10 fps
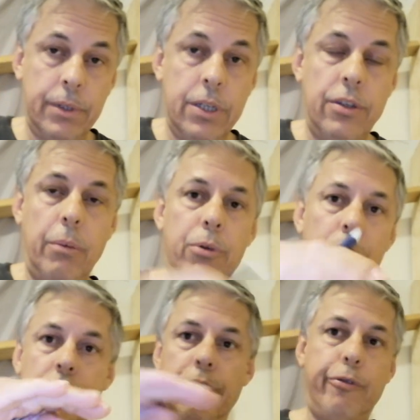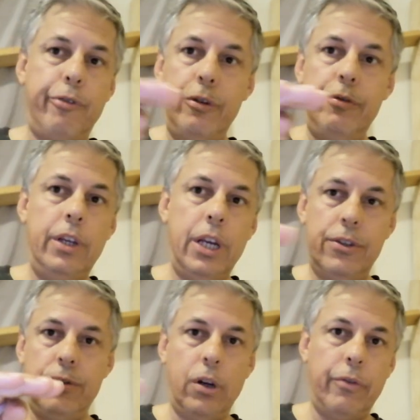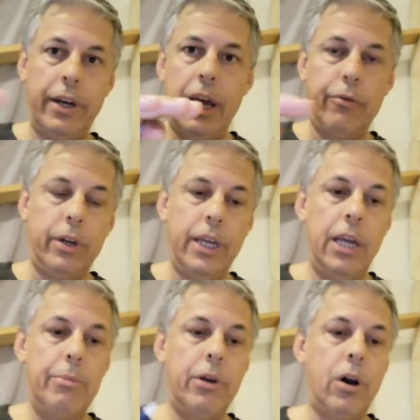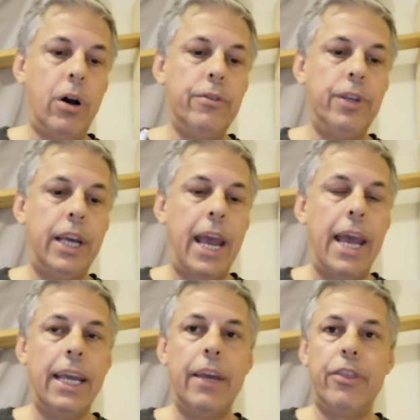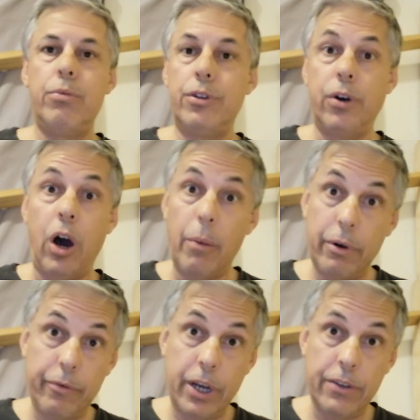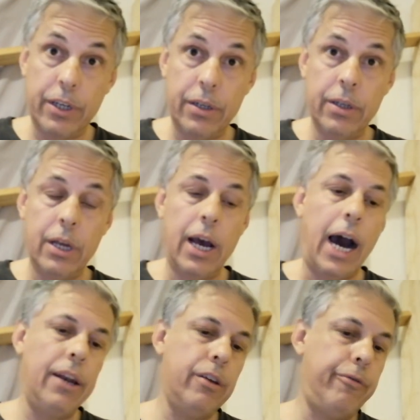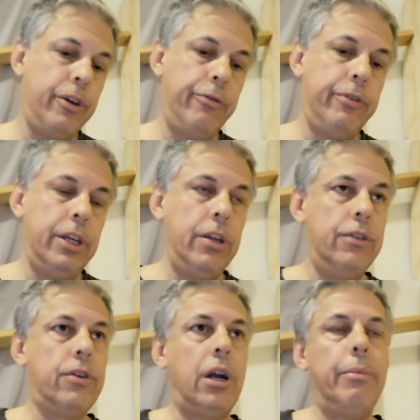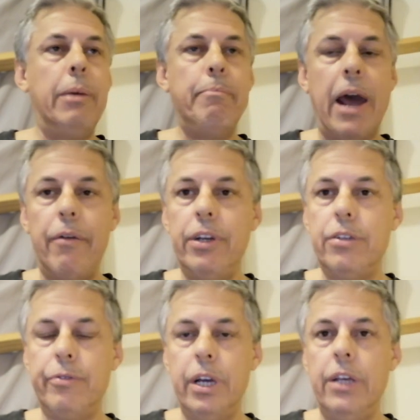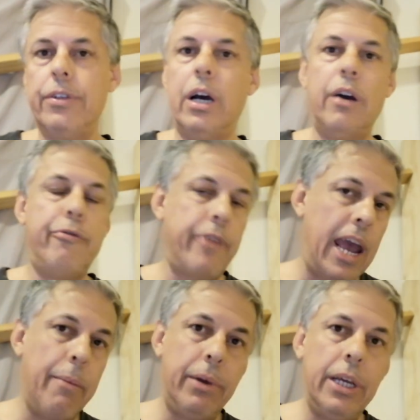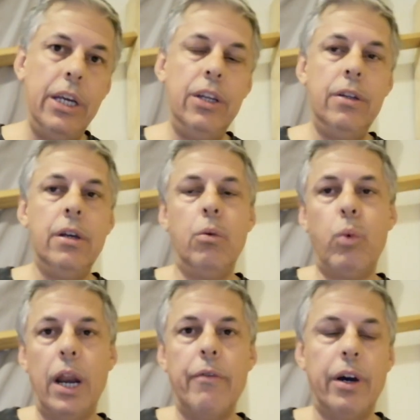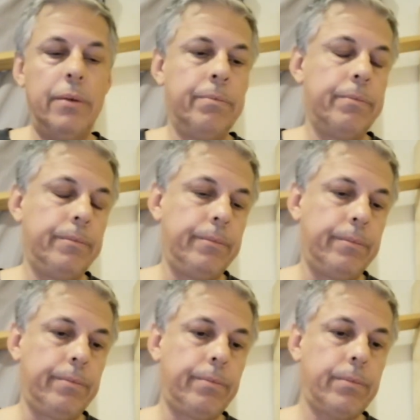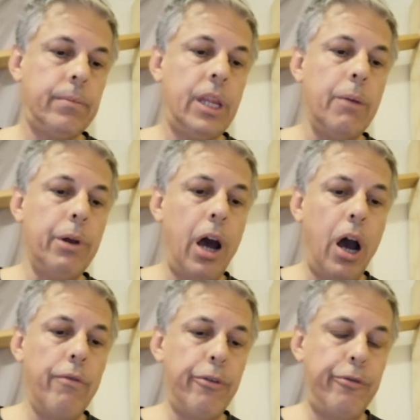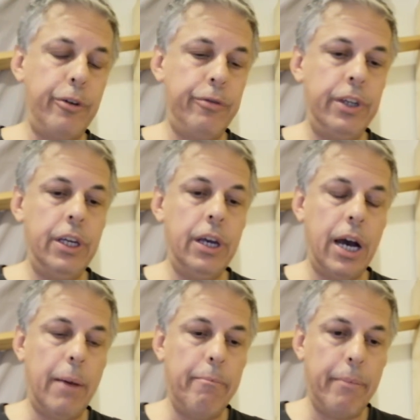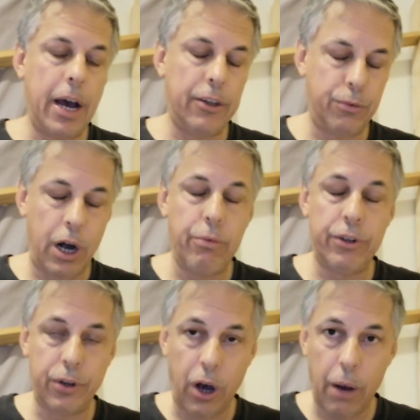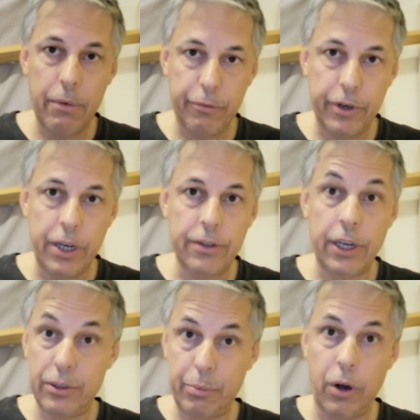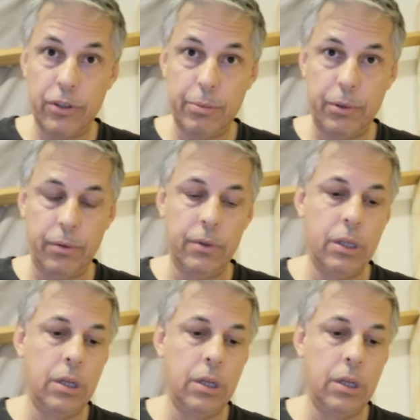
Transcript: So I'm using 50 as sort of a level here because you can get the retirement visa. Under 50, it's got to be a marriage visa, family, whatever. But over 50, a retirement visa is possible.